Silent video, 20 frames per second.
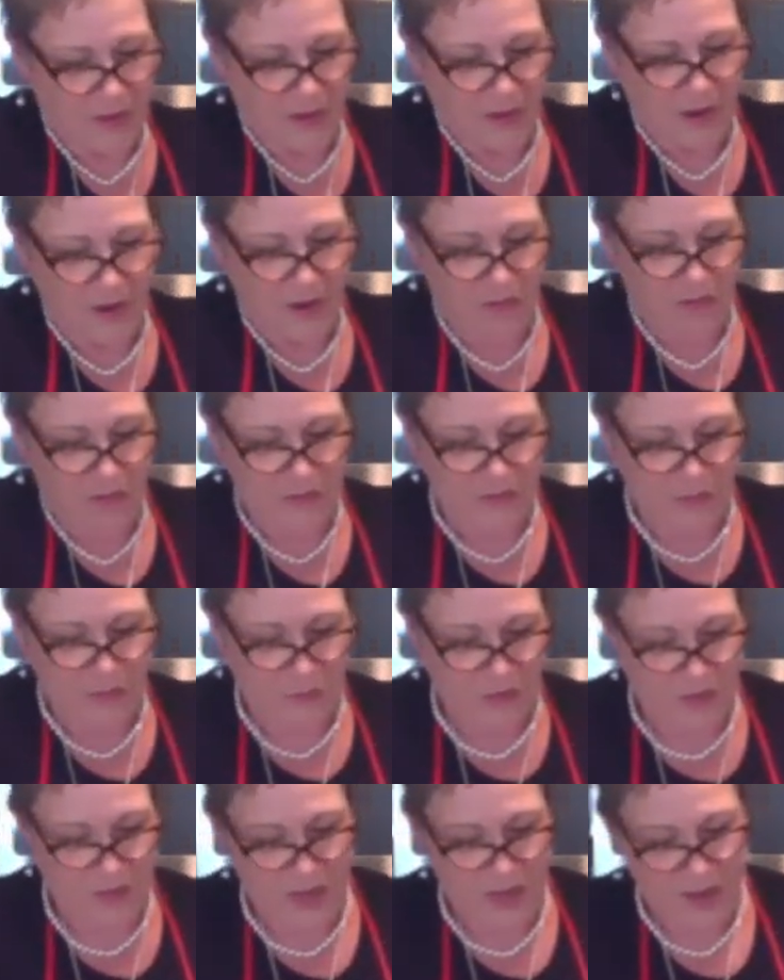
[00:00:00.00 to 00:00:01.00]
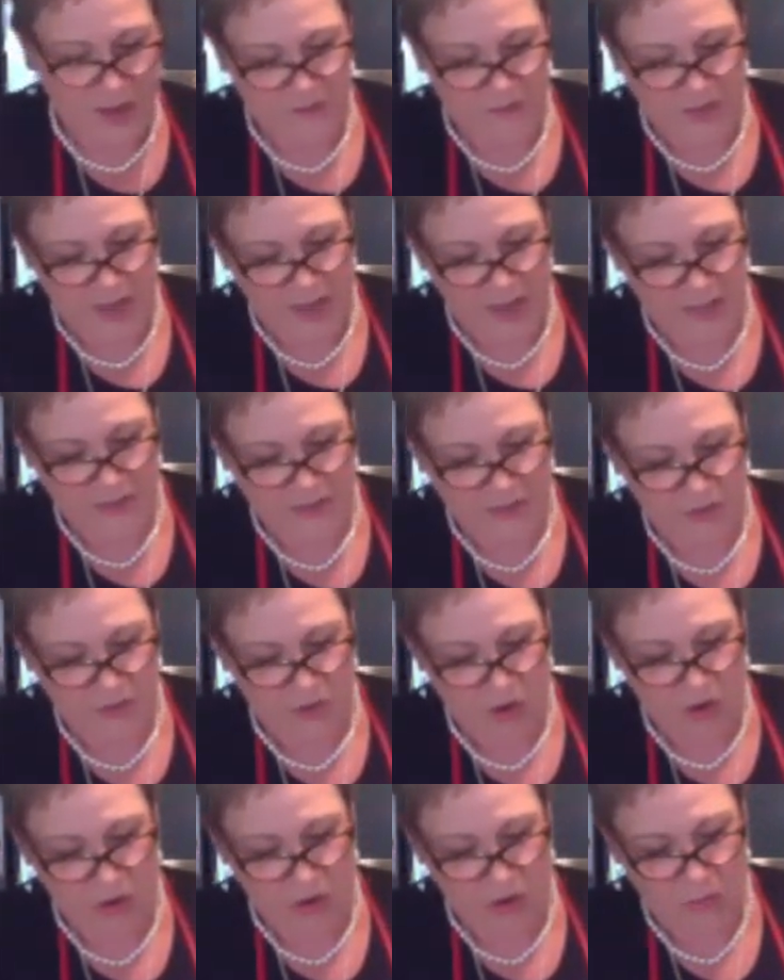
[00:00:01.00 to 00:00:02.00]
All right, so I'm have to ask
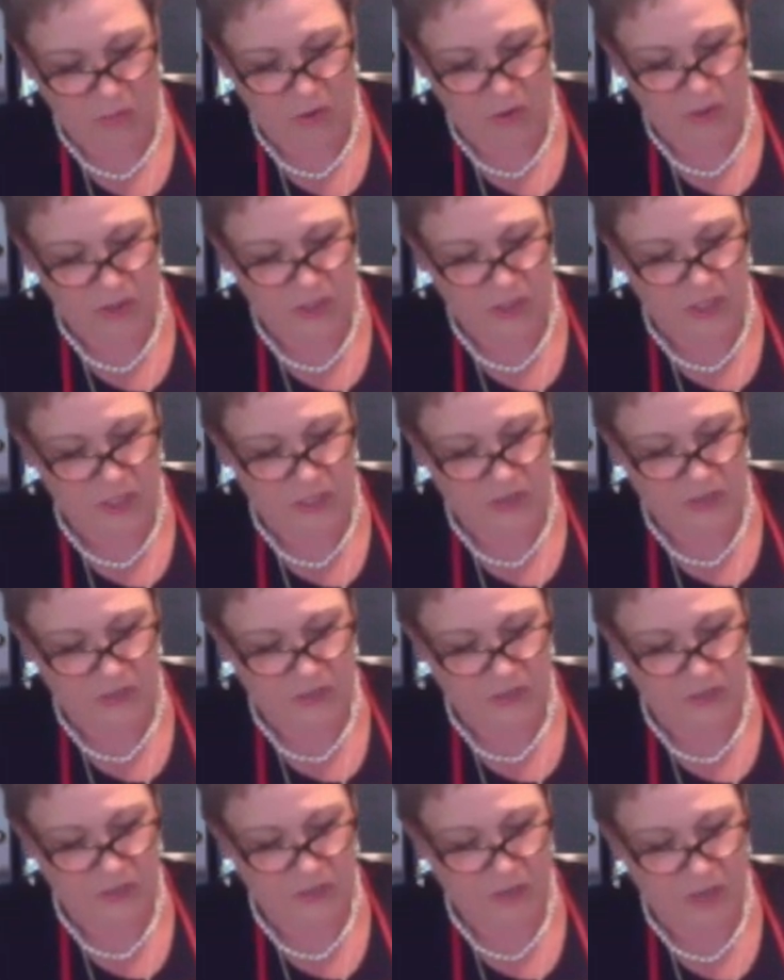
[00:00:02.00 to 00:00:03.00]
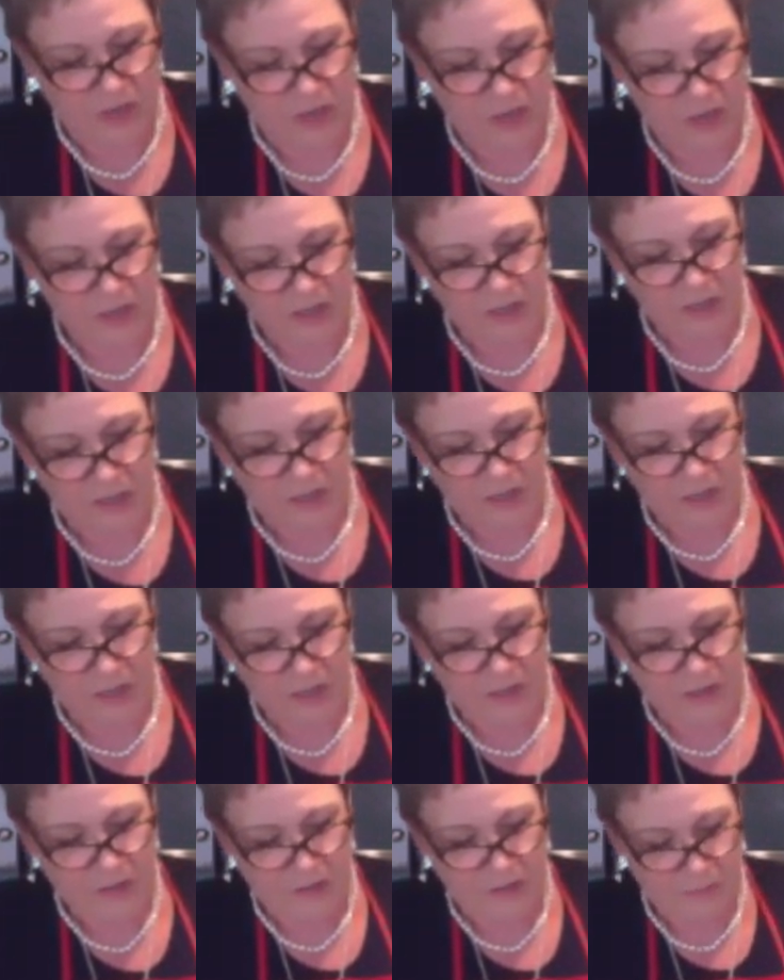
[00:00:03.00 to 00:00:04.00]
Lori where she gets her uh,
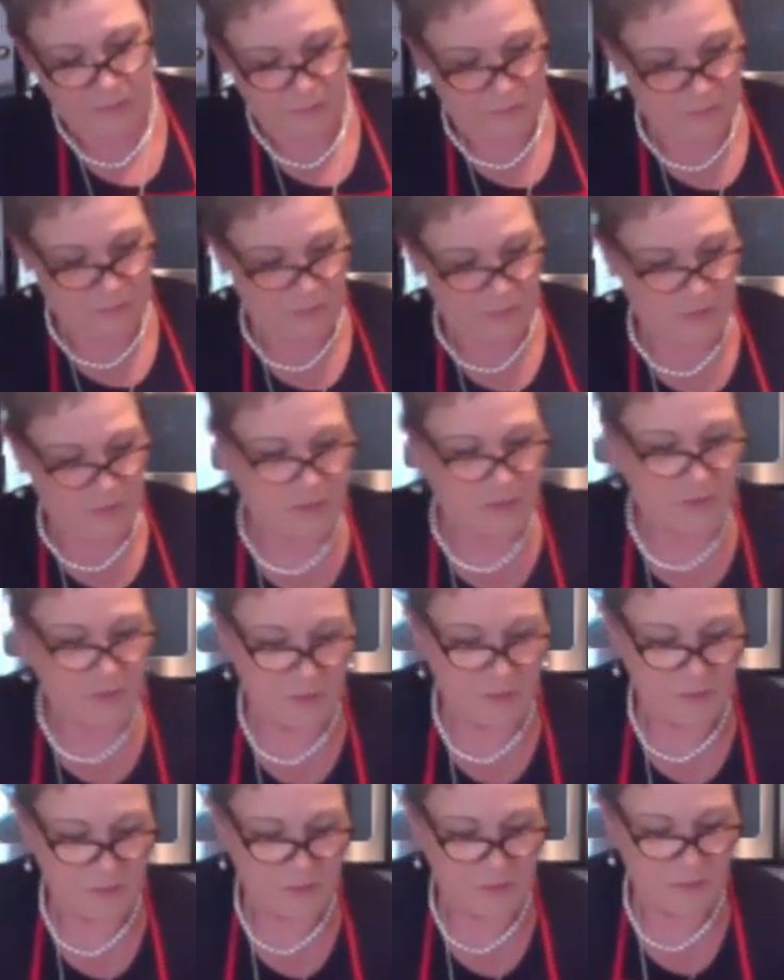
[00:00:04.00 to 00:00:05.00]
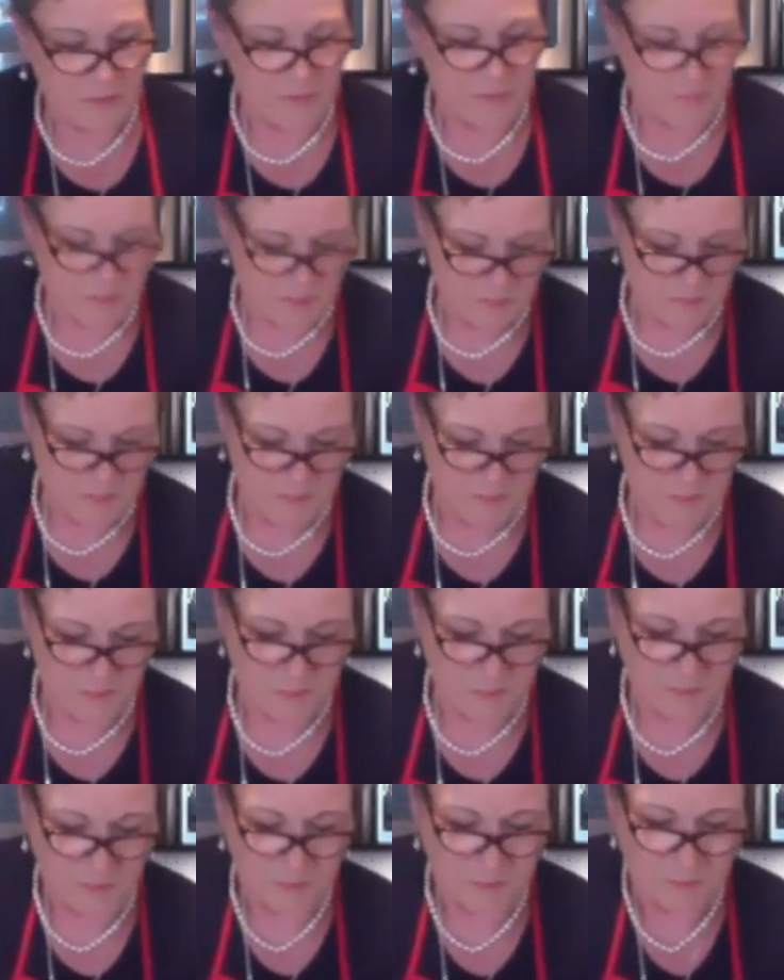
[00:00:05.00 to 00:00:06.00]
her. All
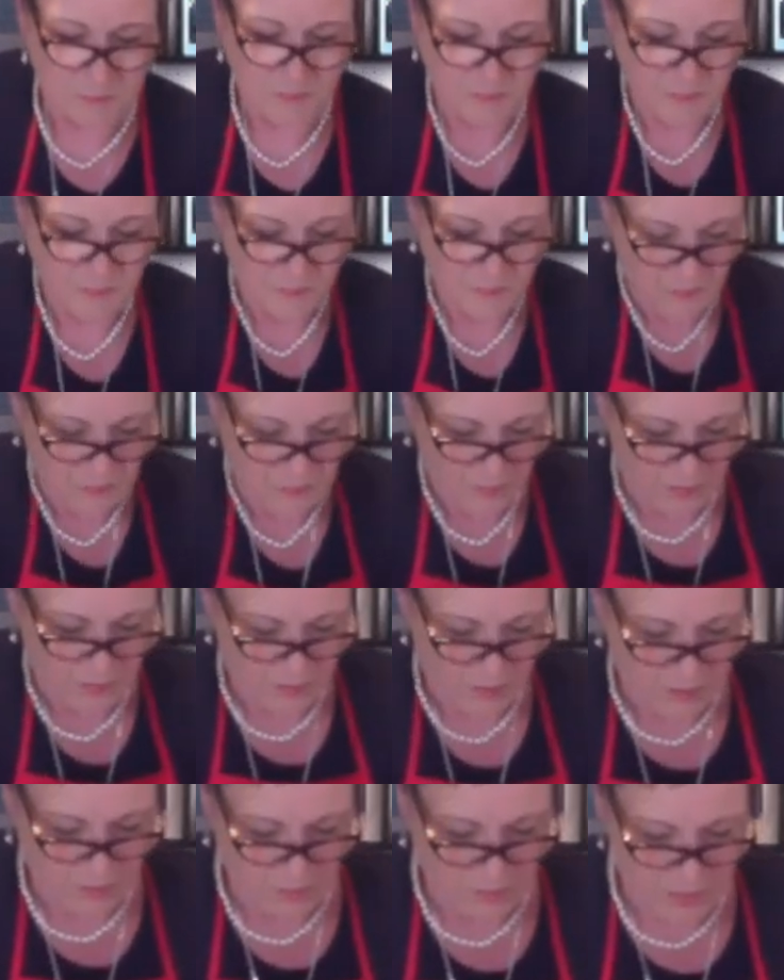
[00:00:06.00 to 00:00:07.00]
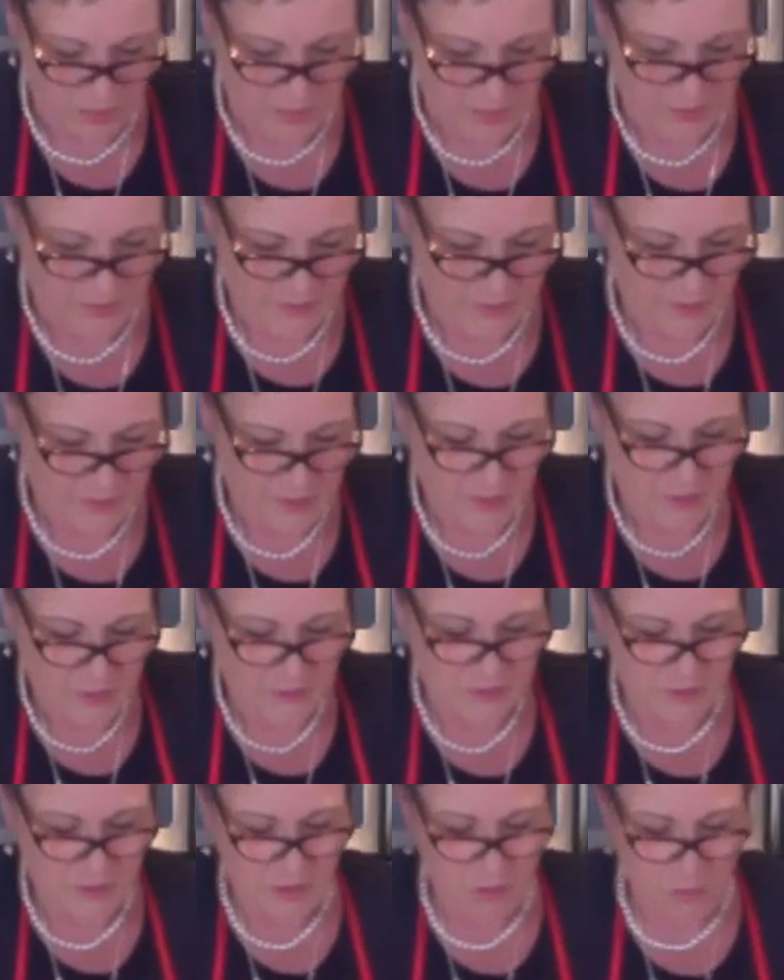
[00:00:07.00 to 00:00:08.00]
right,
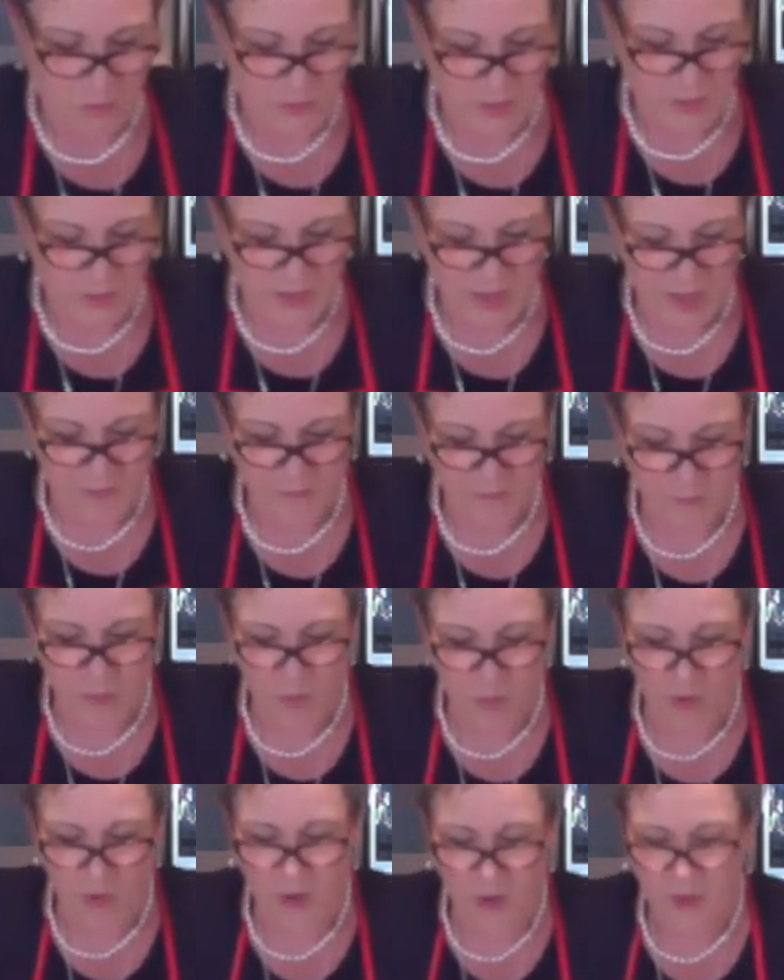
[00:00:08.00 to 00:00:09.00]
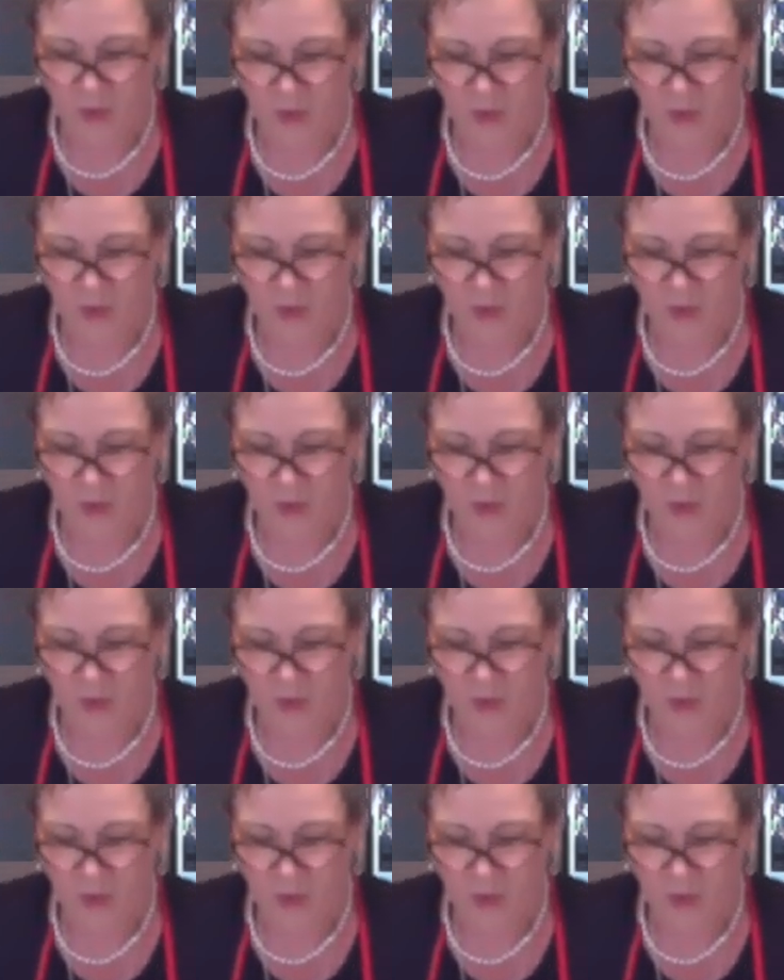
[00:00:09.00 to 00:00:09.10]
so we have poured it